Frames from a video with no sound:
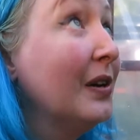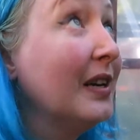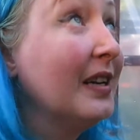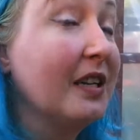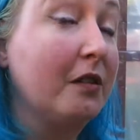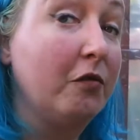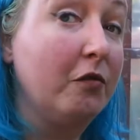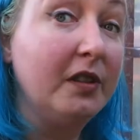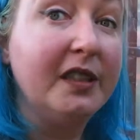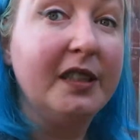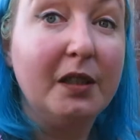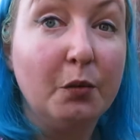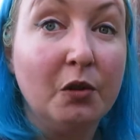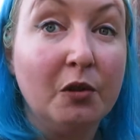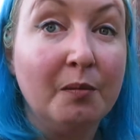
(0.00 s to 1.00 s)
It is
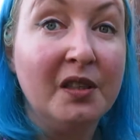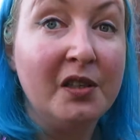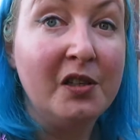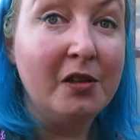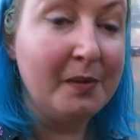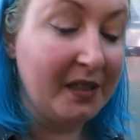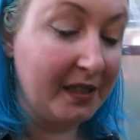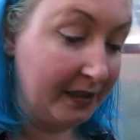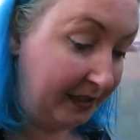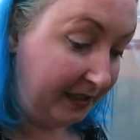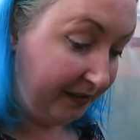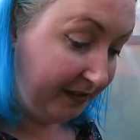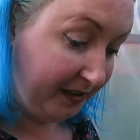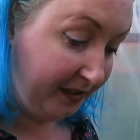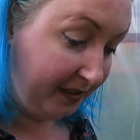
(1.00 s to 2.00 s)
really warm and humid in
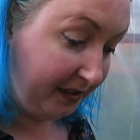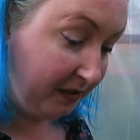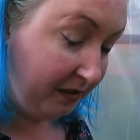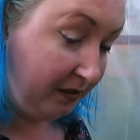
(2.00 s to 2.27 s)
here, isn't it?